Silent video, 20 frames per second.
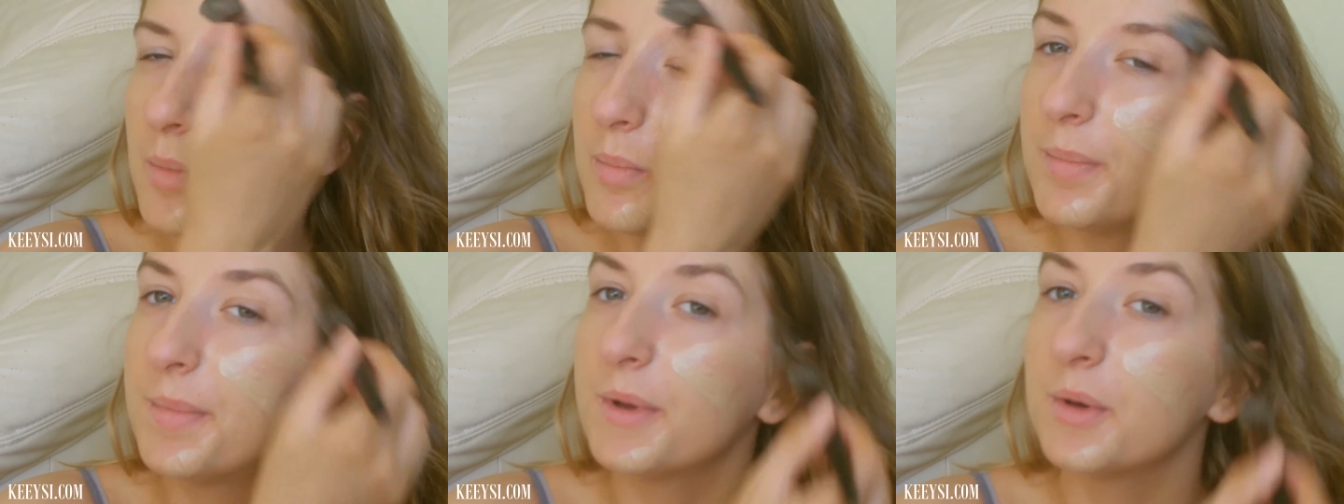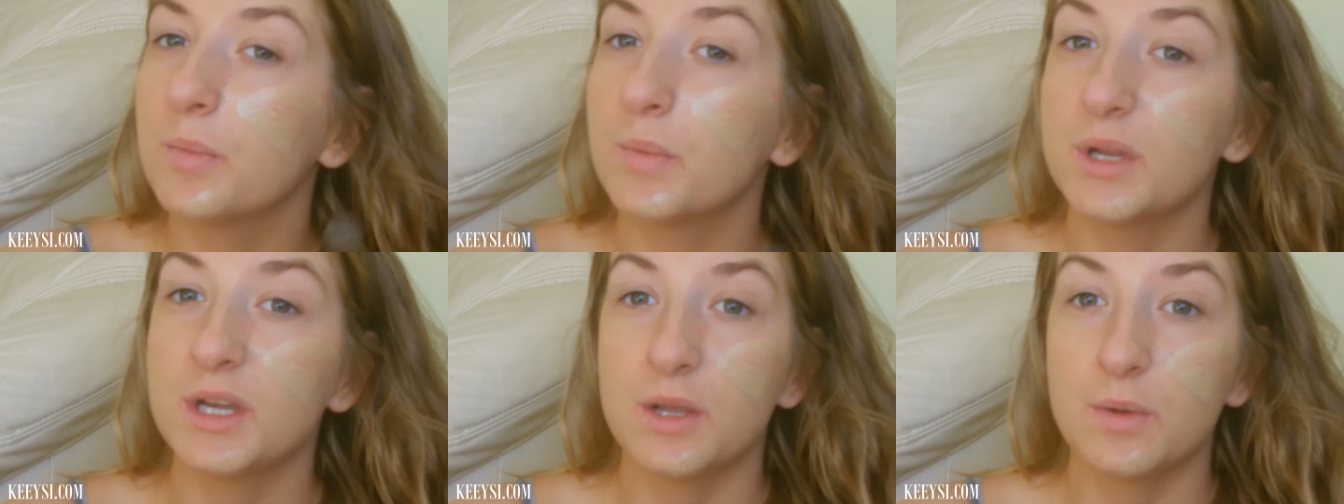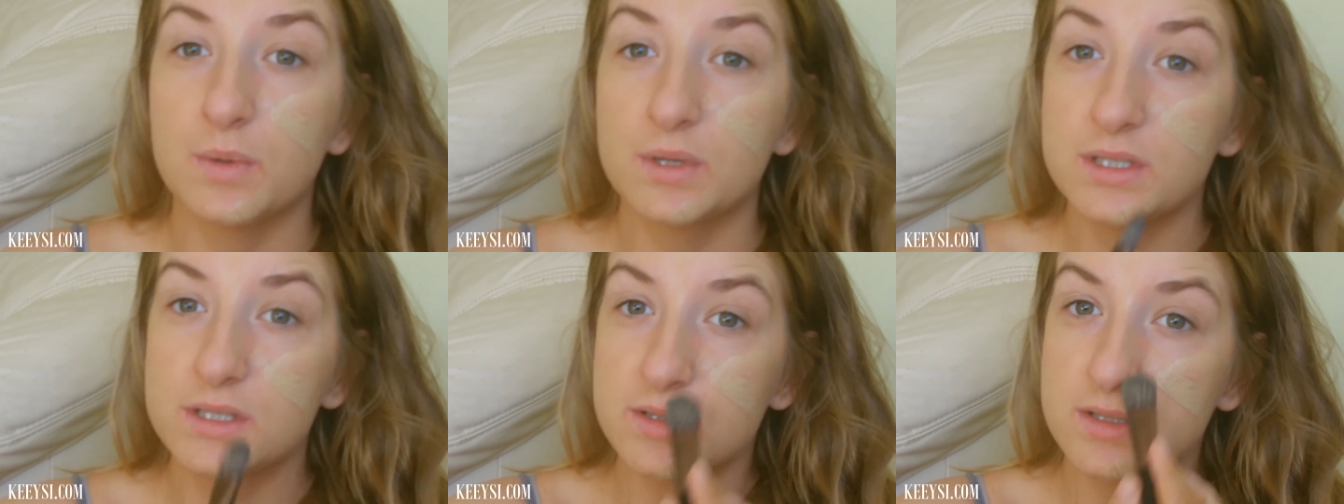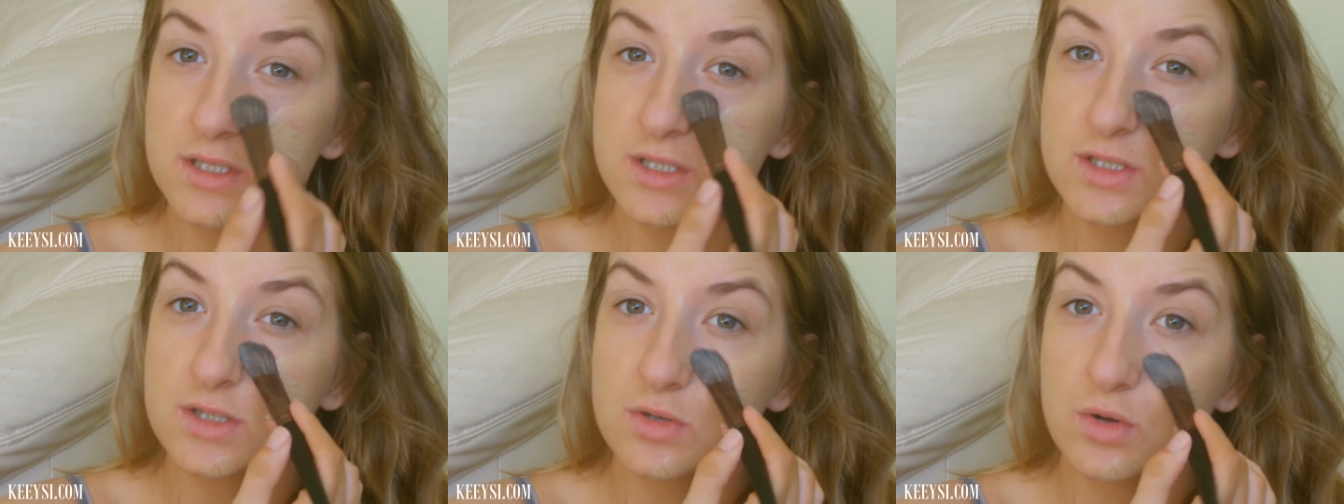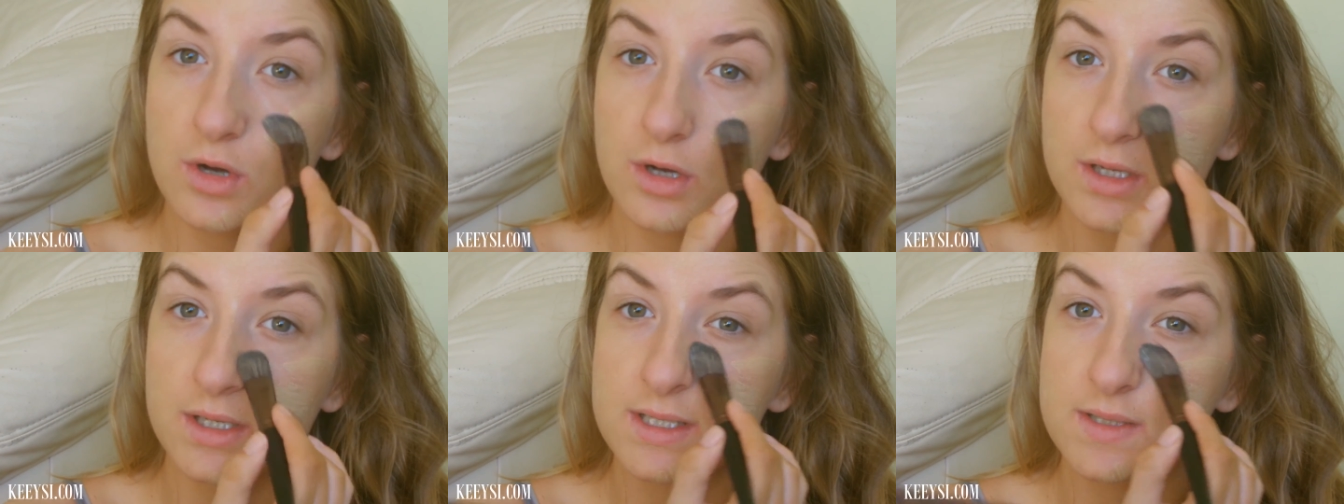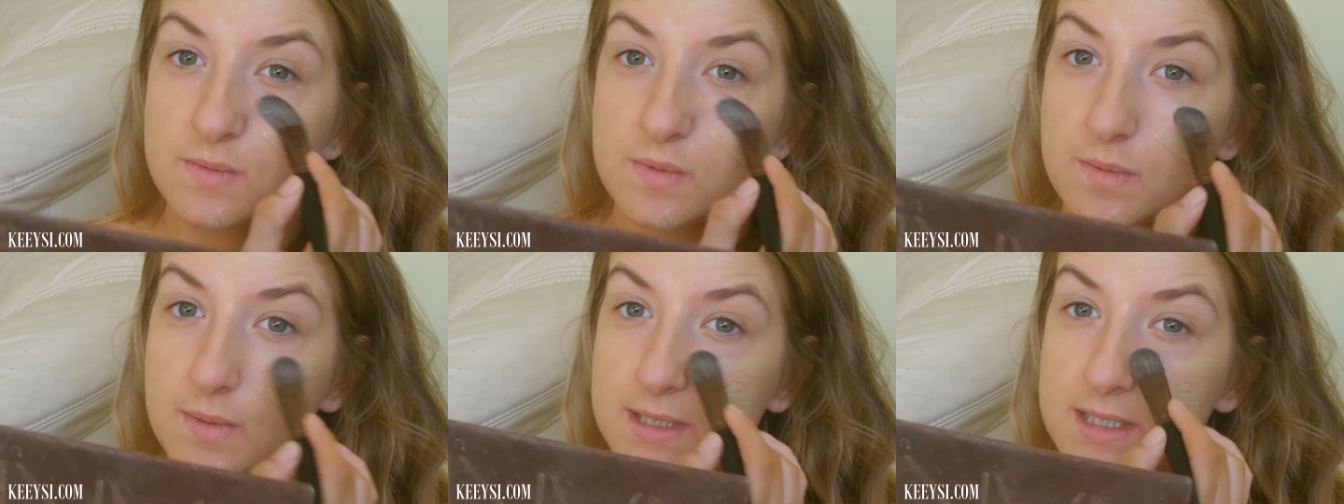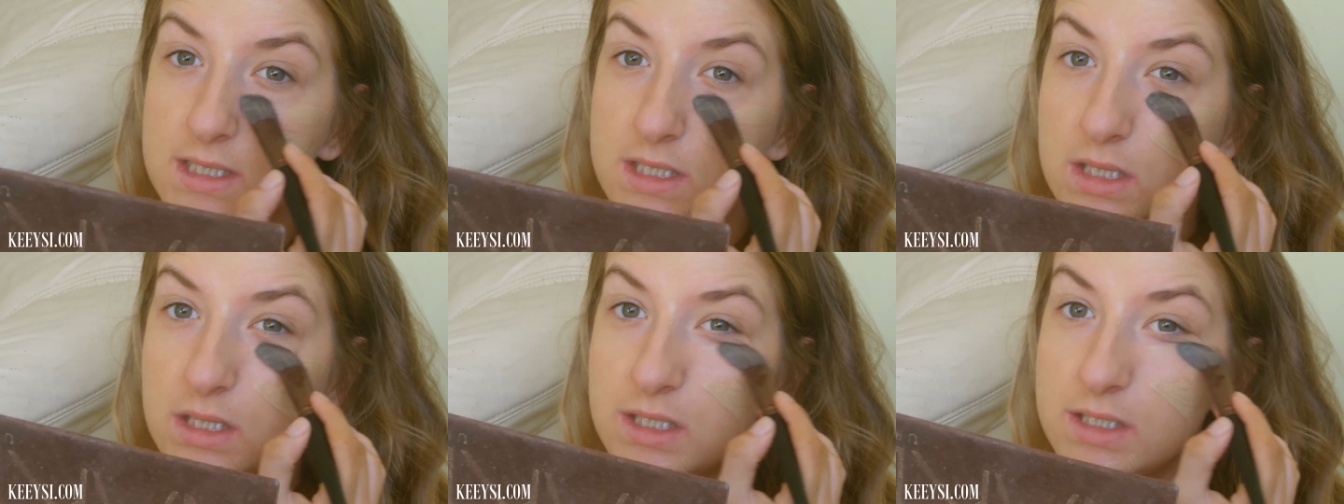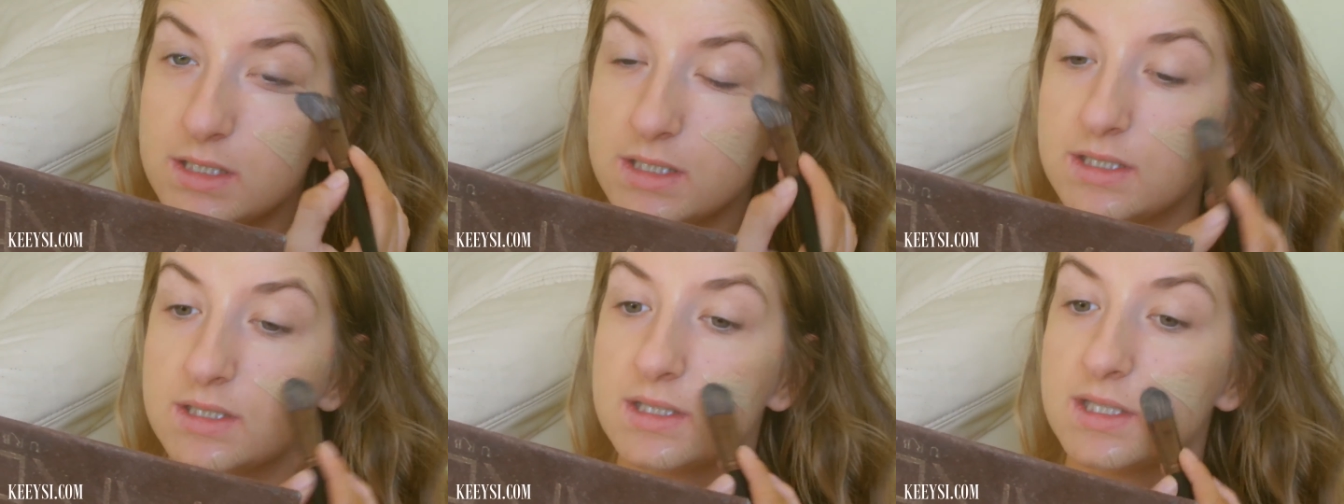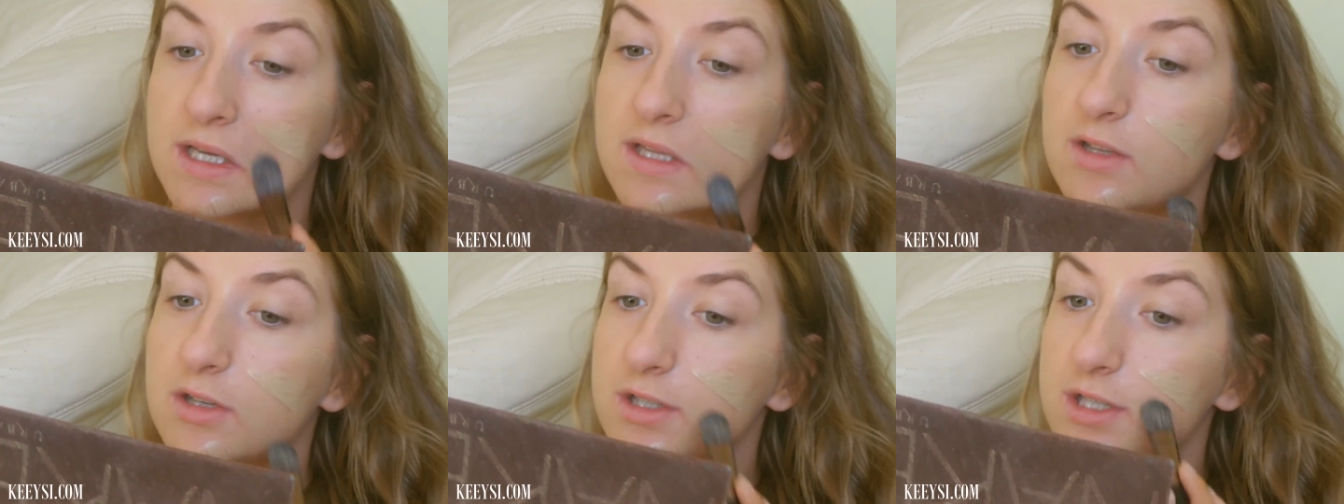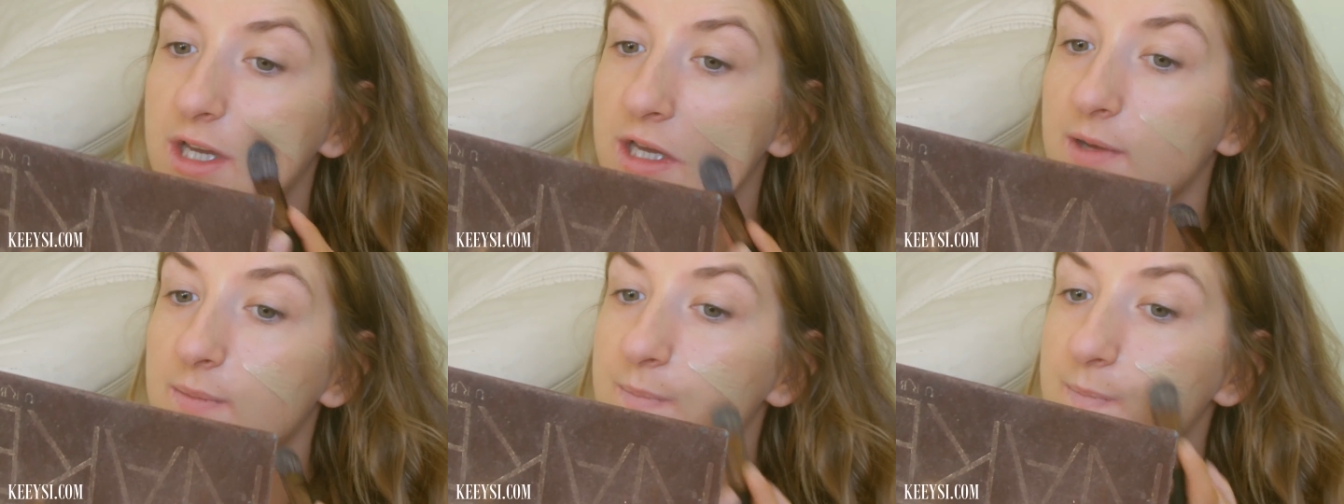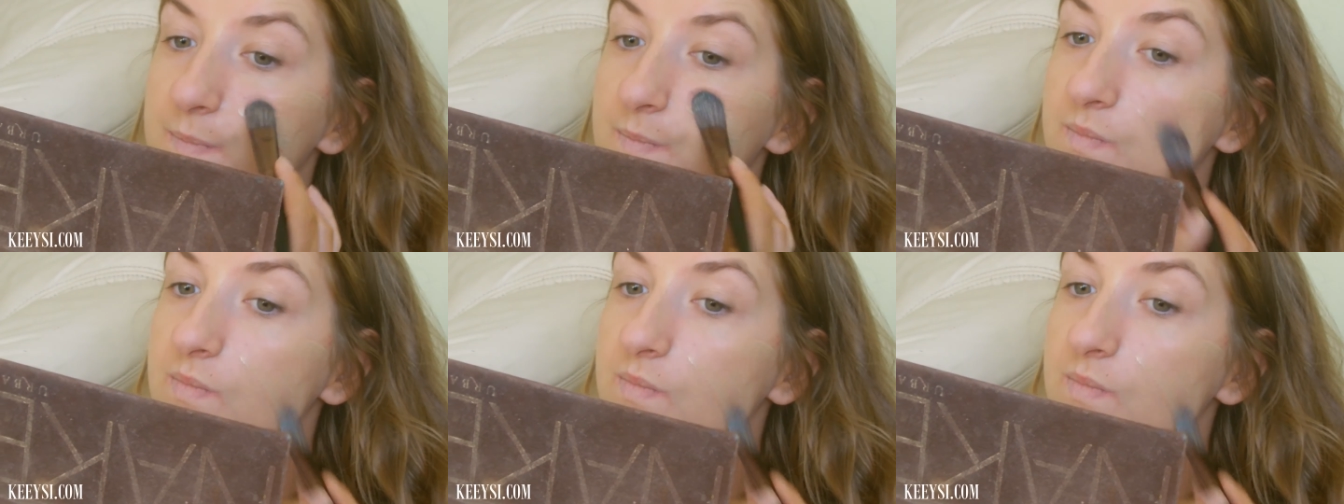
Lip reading: But when I went to the store, because we went to London the other day,